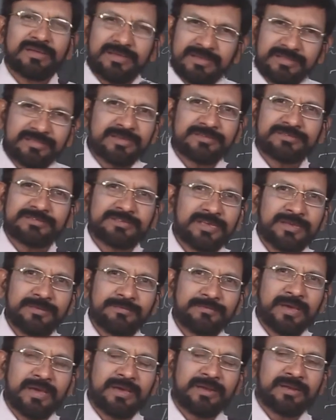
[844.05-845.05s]
In the
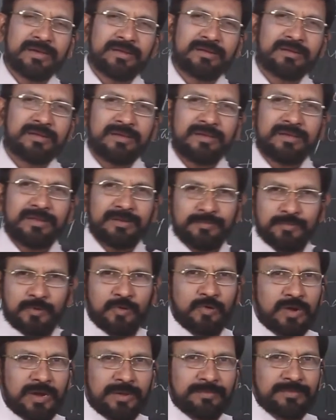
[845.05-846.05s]
same manner, in
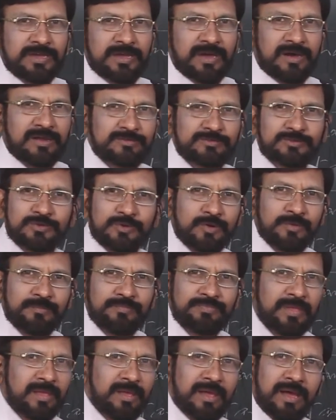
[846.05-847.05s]
programming also,
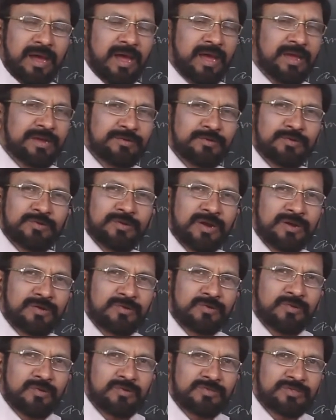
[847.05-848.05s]
I do
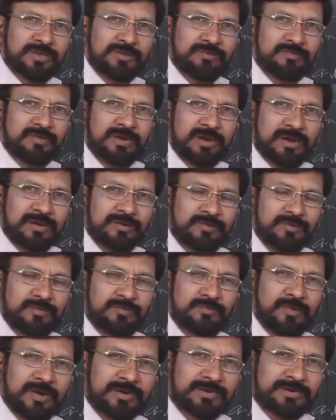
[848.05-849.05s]
not know thing will not do.
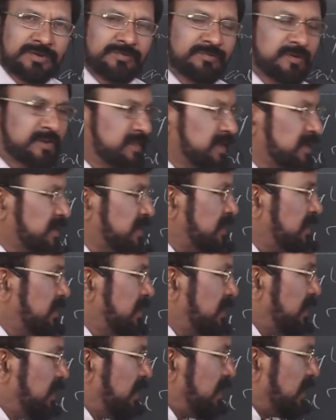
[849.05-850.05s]
Whatever the
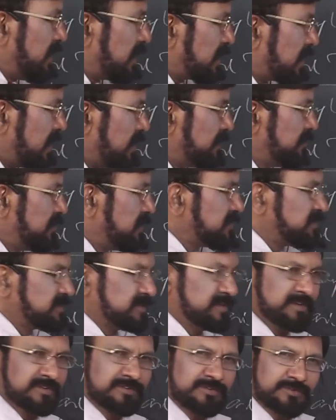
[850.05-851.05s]
relevant
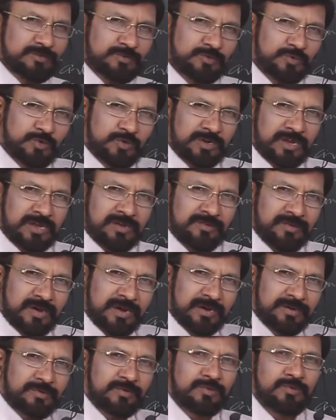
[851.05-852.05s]
things you
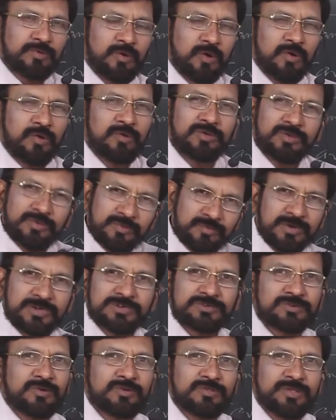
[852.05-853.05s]
require to know, you must
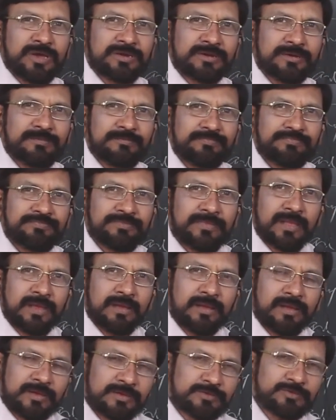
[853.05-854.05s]
know that.
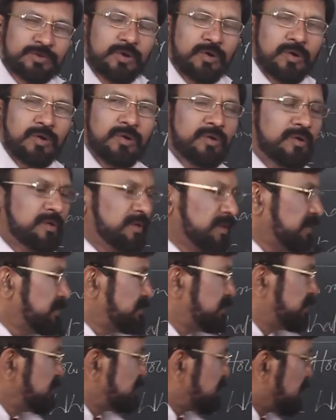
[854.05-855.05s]
So
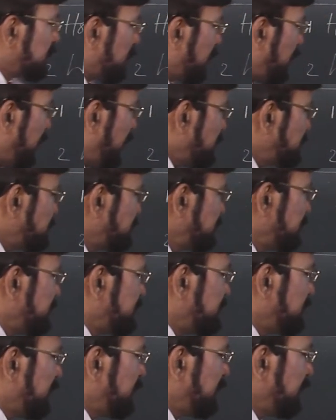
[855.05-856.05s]
this class is
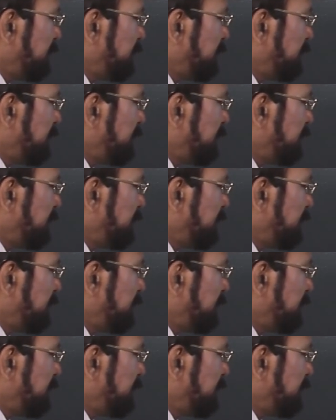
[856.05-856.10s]
the